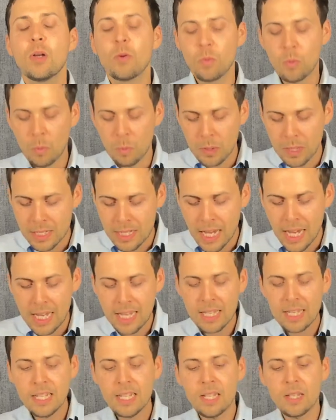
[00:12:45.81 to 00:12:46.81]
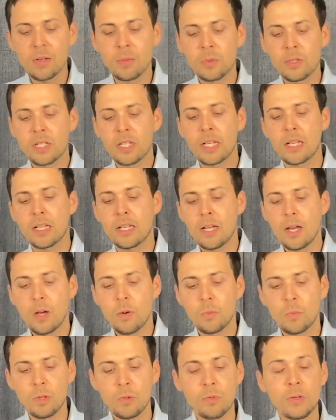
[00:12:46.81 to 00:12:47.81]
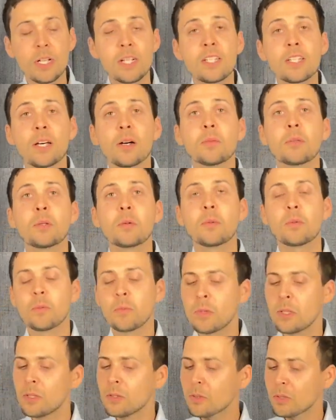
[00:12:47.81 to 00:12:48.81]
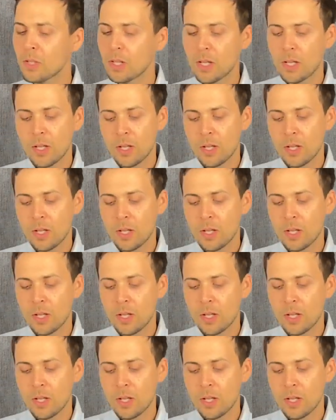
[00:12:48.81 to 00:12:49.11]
when we take it in we say we read something we don't